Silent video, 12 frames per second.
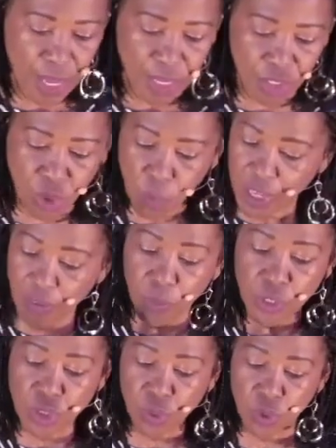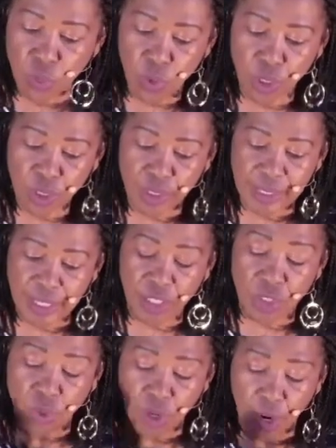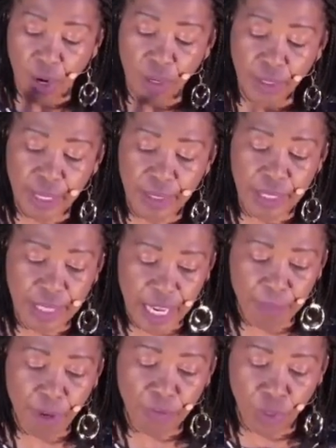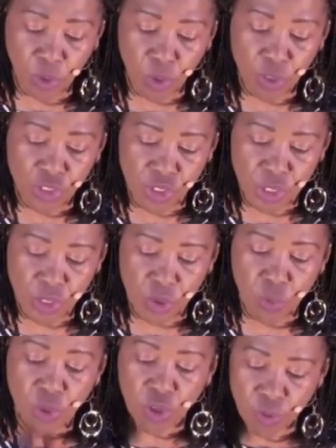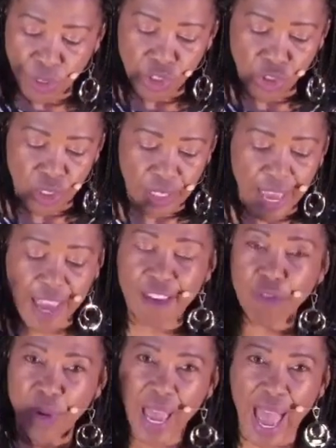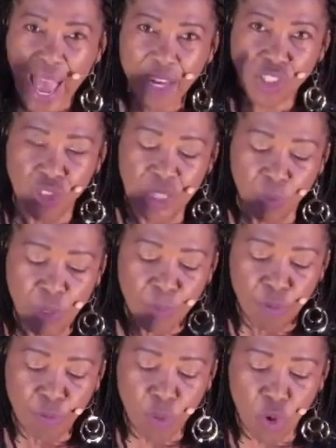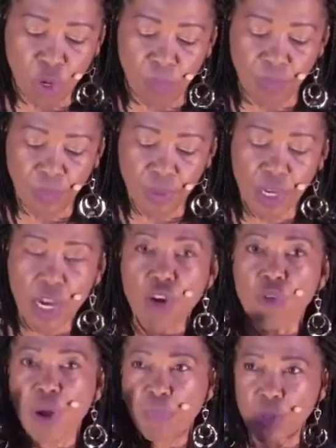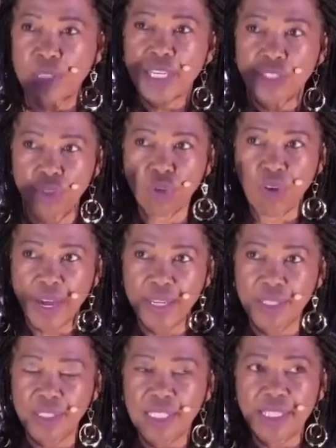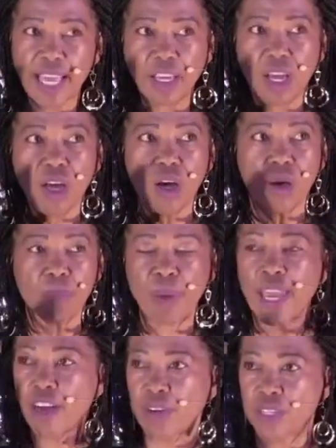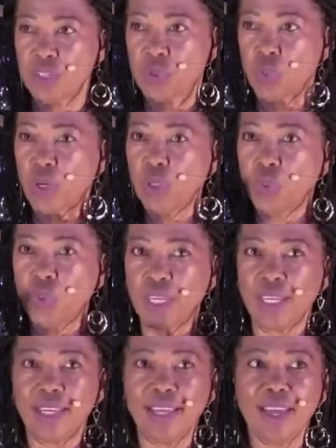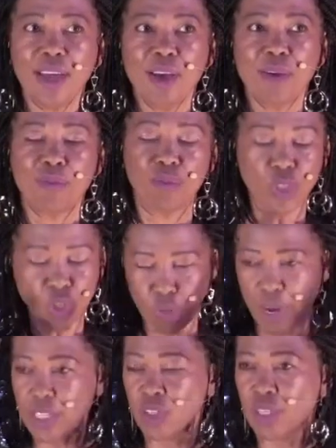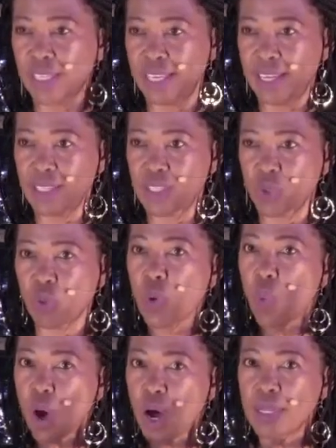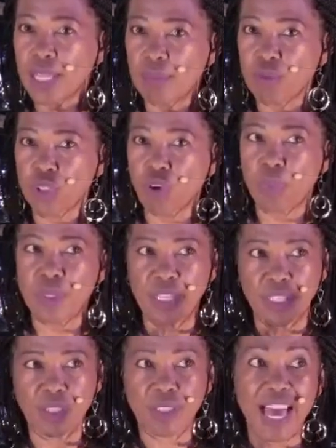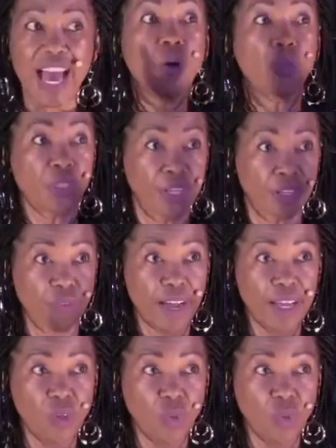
And so, whatever we do in word or deed, do it all in the name of the Lord Jesus. We're Christians. Every action that we perform represents Christ. It's like parents, when we you know, raise our kids, we want them to represent us out there, right?